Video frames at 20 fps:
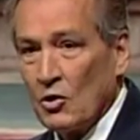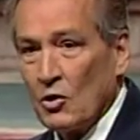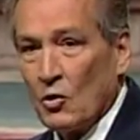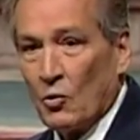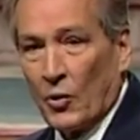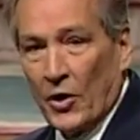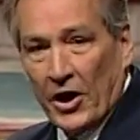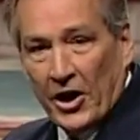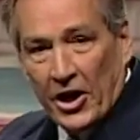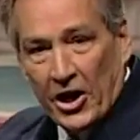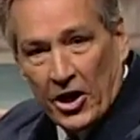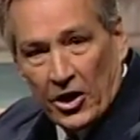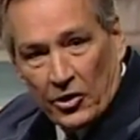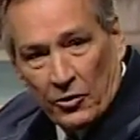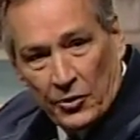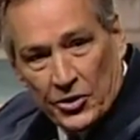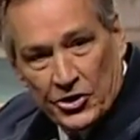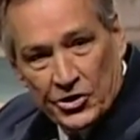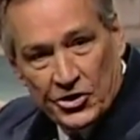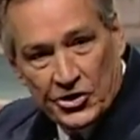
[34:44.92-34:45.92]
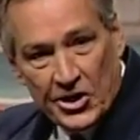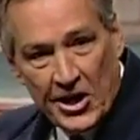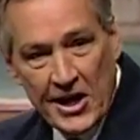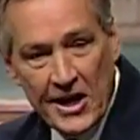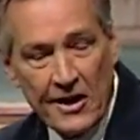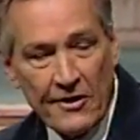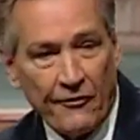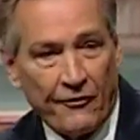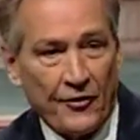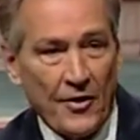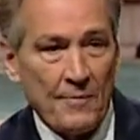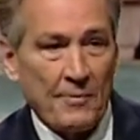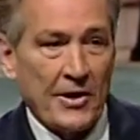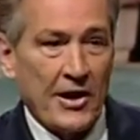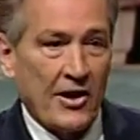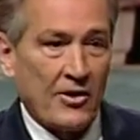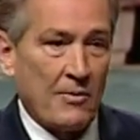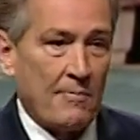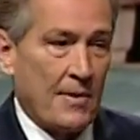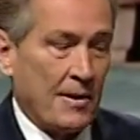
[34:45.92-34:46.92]
We're here to receive from
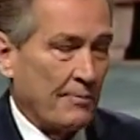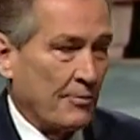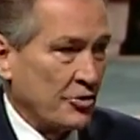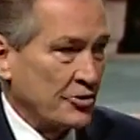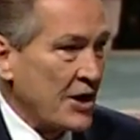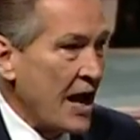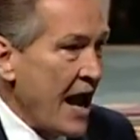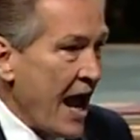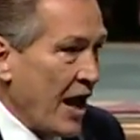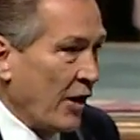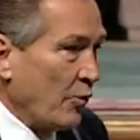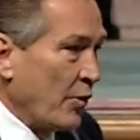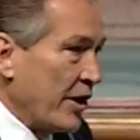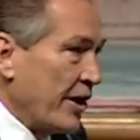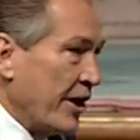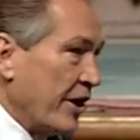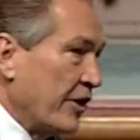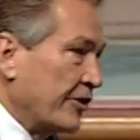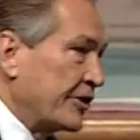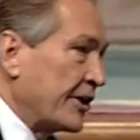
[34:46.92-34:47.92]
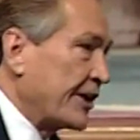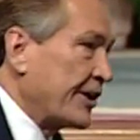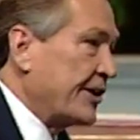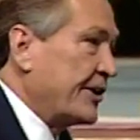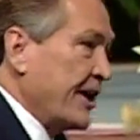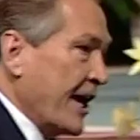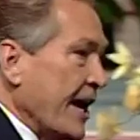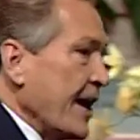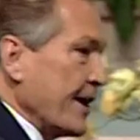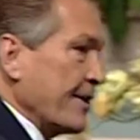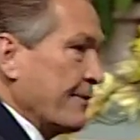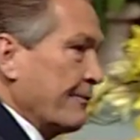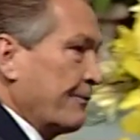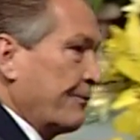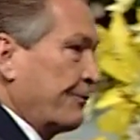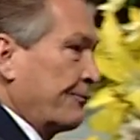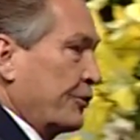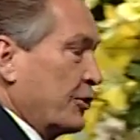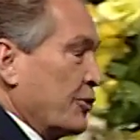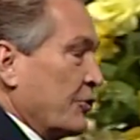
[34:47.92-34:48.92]
the other members, and we're here to
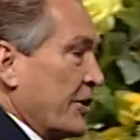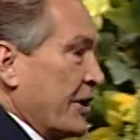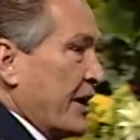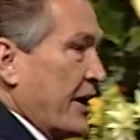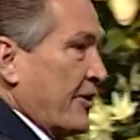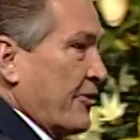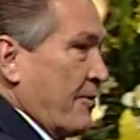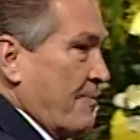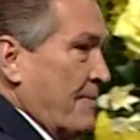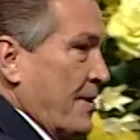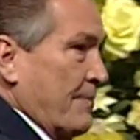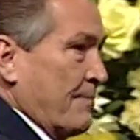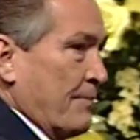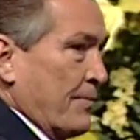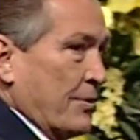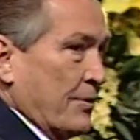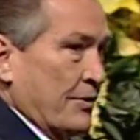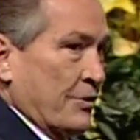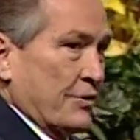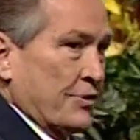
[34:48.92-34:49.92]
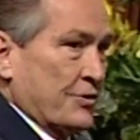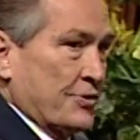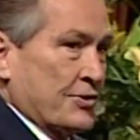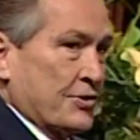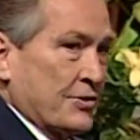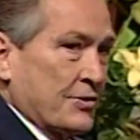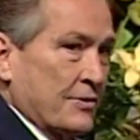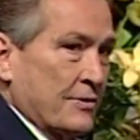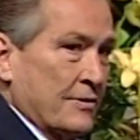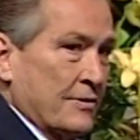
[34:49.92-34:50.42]
give to the other members.